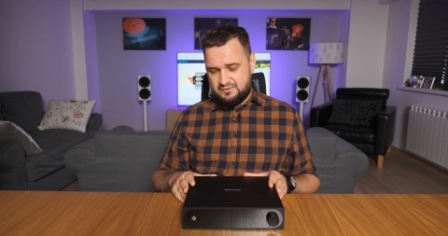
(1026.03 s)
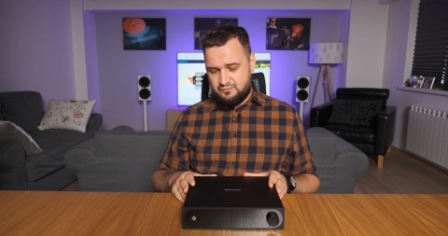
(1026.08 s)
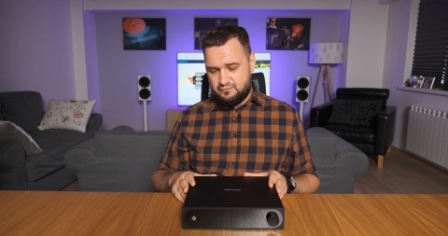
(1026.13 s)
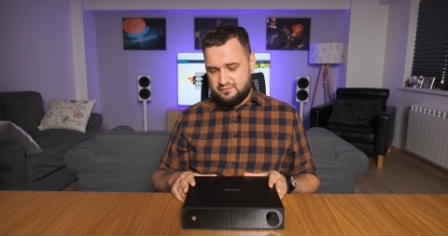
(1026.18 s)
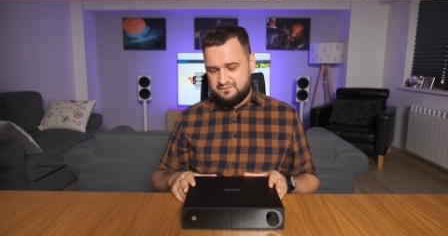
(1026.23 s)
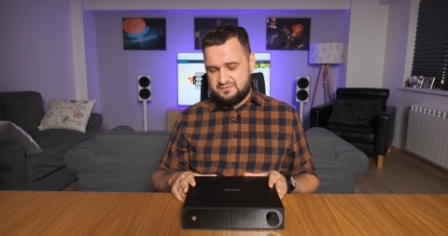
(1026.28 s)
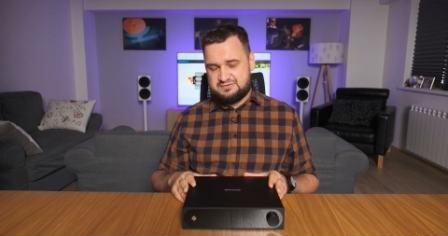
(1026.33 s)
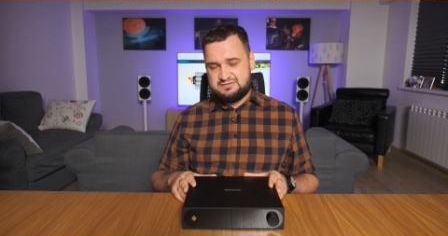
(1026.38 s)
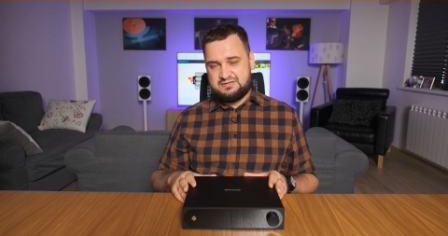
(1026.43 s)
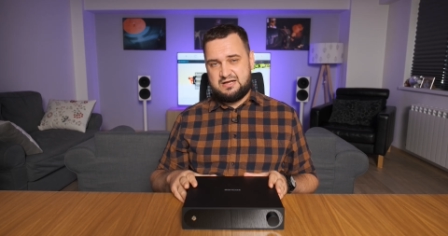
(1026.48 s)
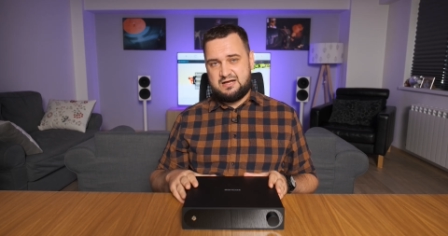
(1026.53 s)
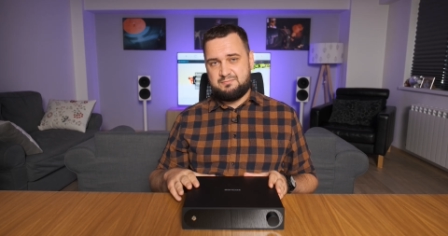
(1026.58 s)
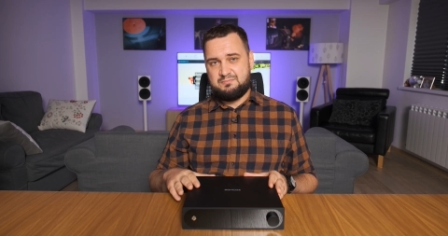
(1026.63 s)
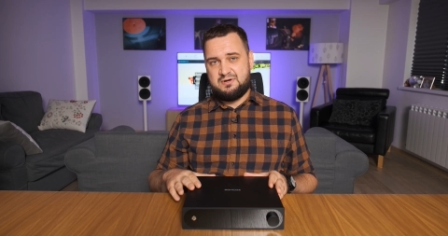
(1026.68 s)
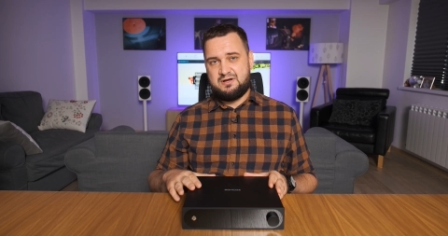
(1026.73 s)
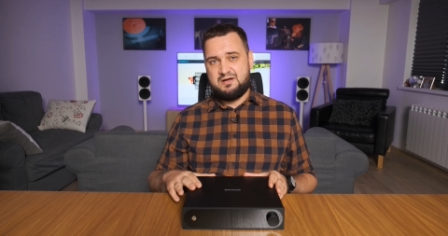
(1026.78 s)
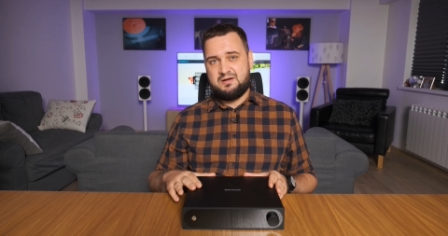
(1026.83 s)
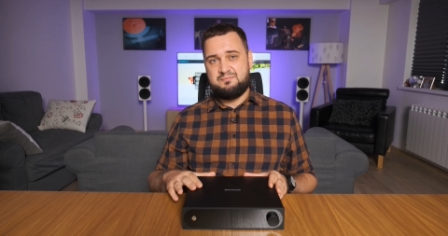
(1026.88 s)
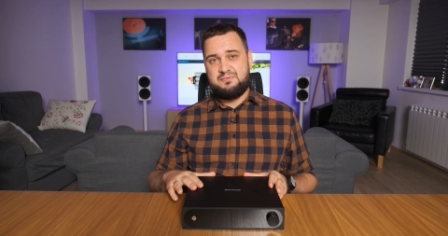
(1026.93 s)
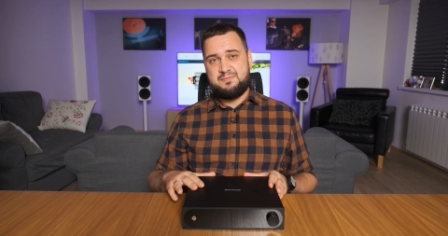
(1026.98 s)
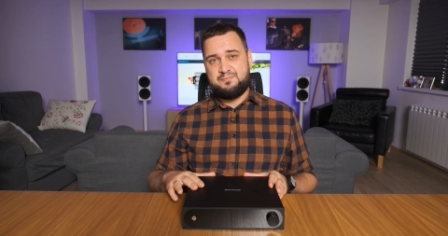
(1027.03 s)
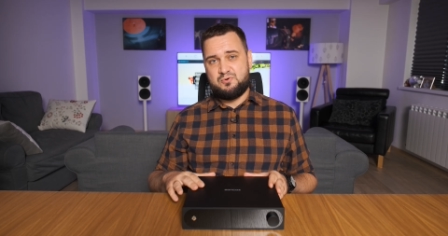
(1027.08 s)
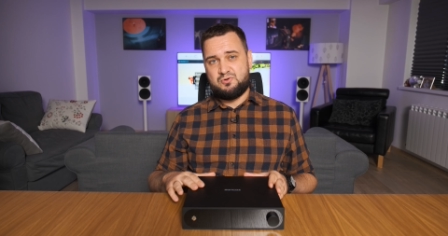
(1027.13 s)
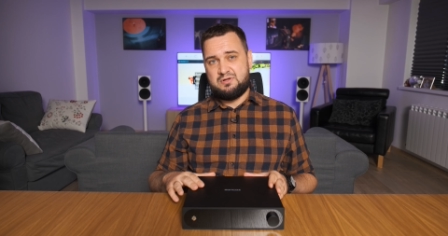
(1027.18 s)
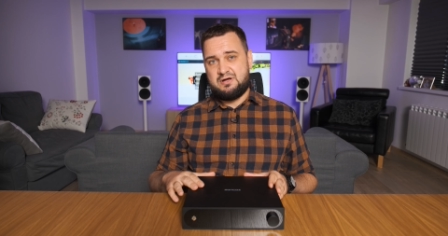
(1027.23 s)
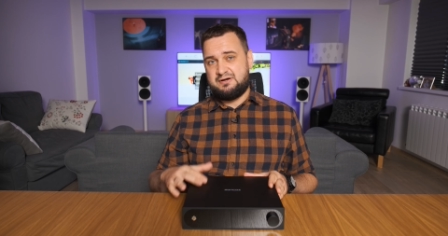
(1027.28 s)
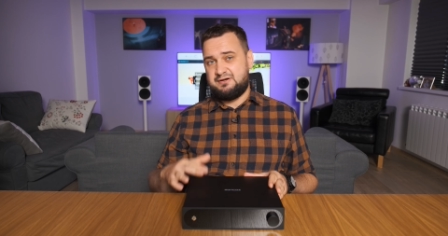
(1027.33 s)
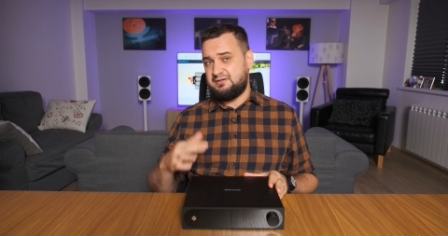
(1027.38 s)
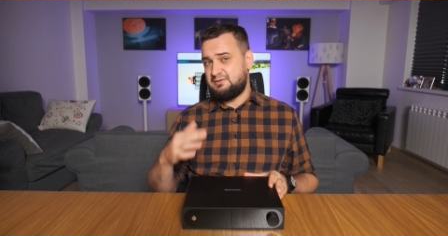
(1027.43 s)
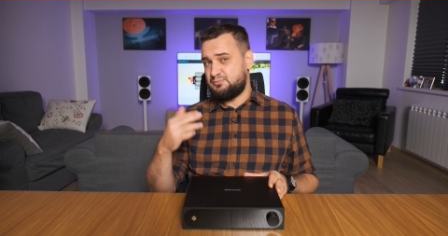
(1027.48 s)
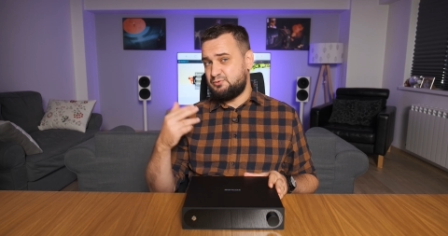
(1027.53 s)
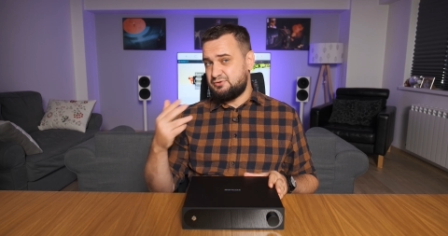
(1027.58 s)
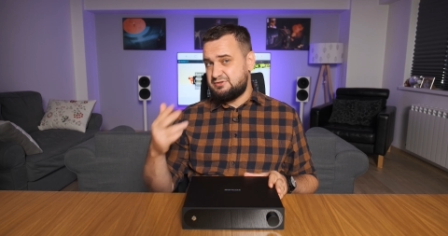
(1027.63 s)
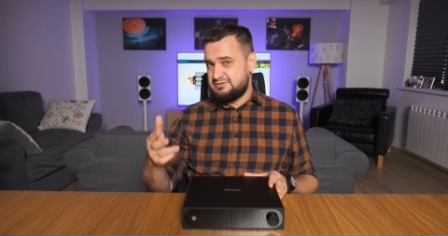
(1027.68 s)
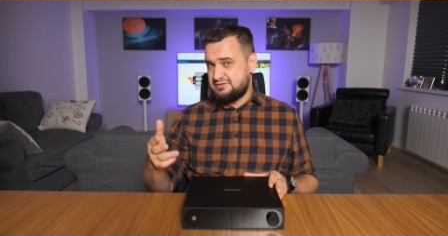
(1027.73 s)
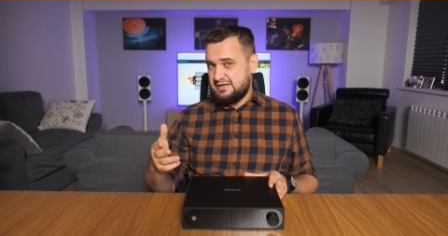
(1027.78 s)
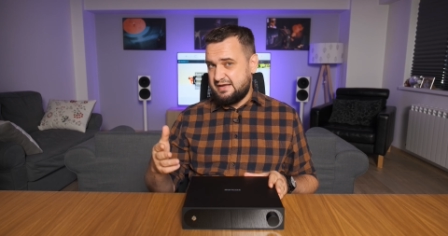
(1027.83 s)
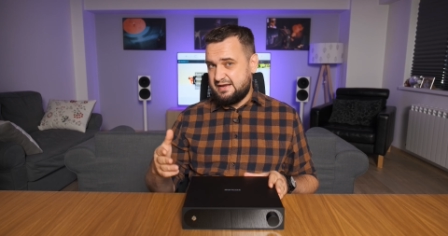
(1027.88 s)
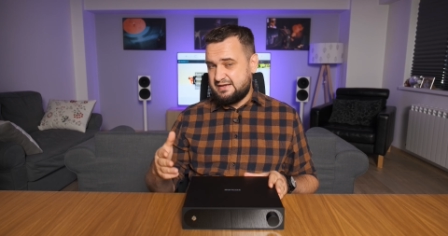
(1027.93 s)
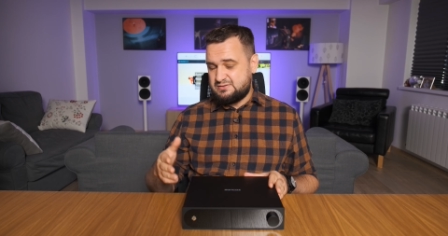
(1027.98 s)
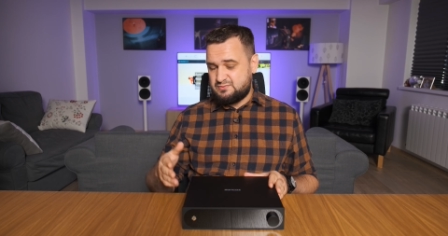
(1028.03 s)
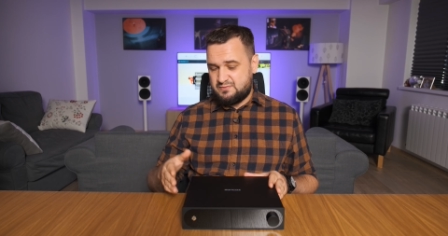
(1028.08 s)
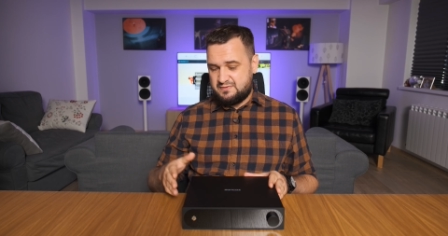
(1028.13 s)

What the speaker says: with some bipolar input stage,